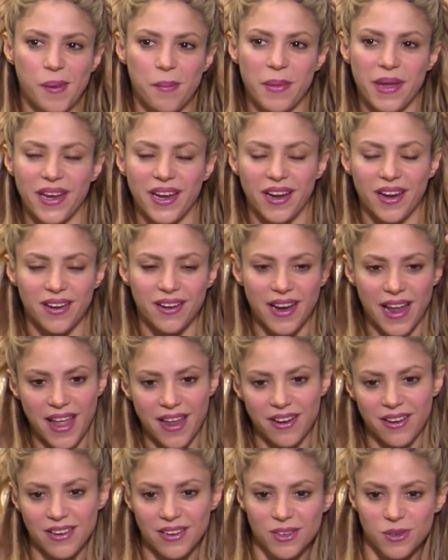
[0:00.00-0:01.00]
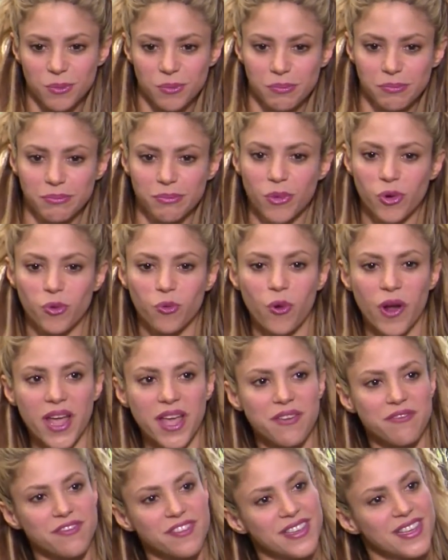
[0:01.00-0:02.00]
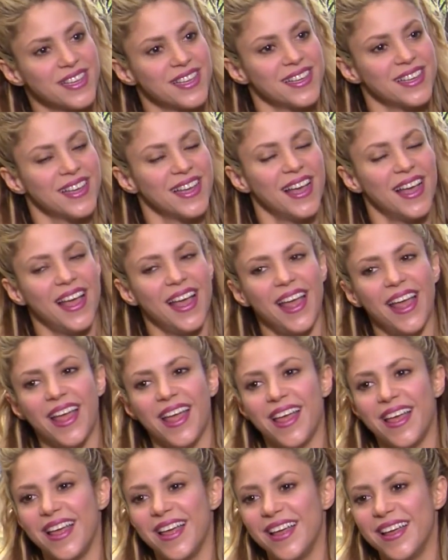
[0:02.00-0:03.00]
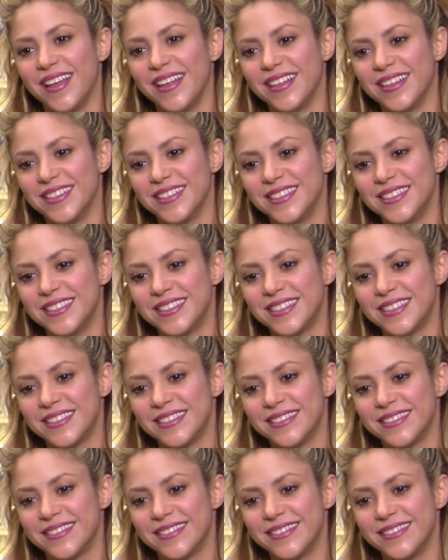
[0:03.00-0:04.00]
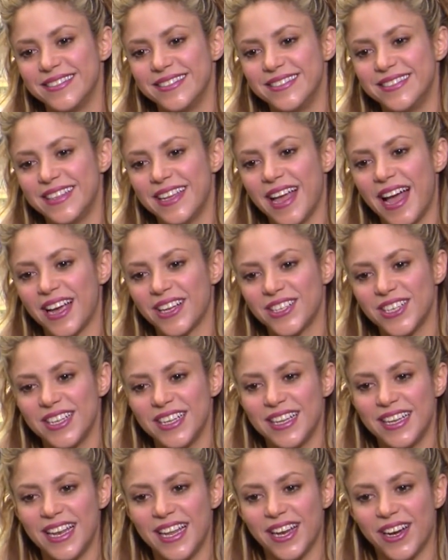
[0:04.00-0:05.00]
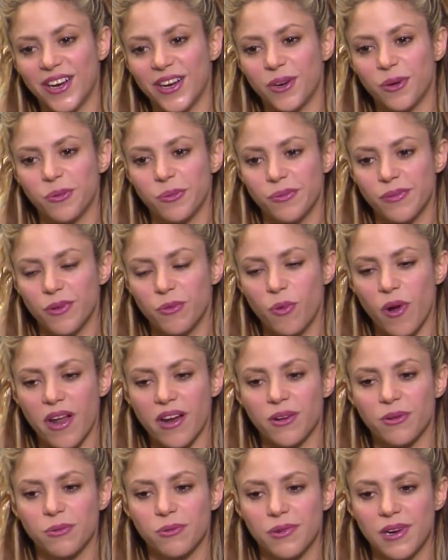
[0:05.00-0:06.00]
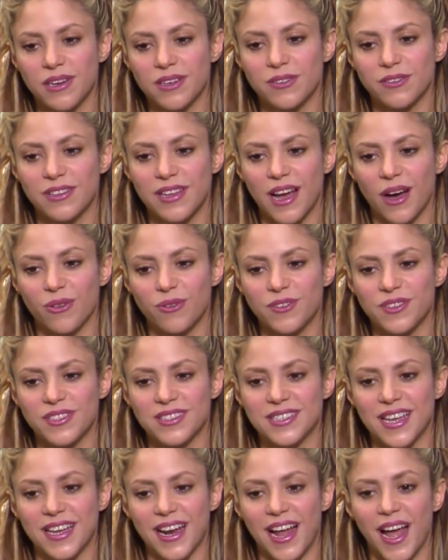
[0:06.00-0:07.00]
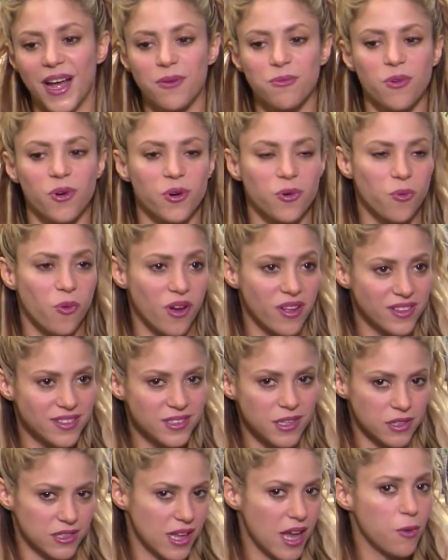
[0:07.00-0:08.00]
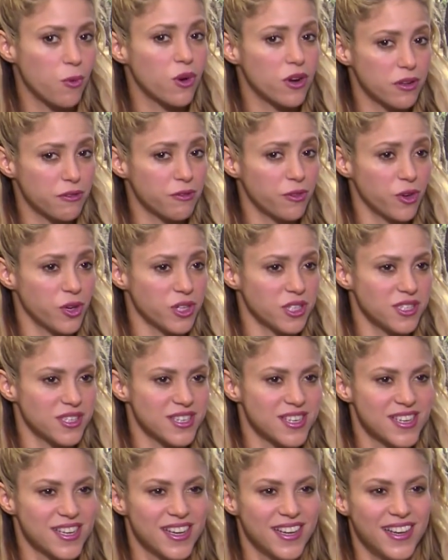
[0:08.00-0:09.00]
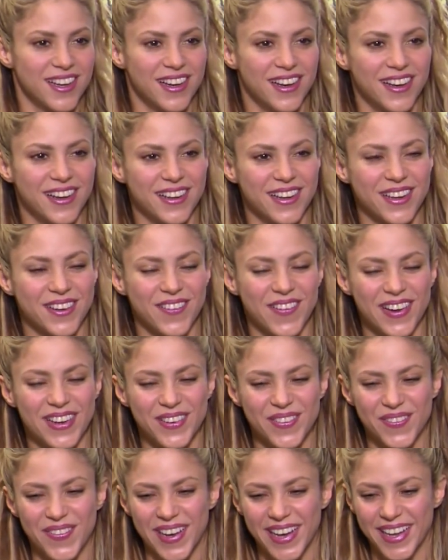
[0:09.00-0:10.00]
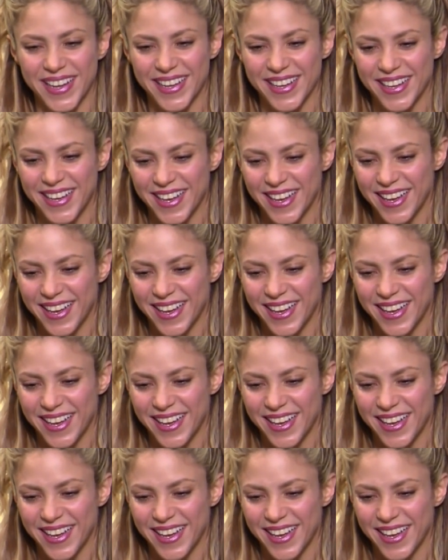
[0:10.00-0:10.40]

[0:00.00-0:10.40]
made her hair a little more wavy, and they actually let her wear one of the outfits that I wore once, because I wore it first in one of my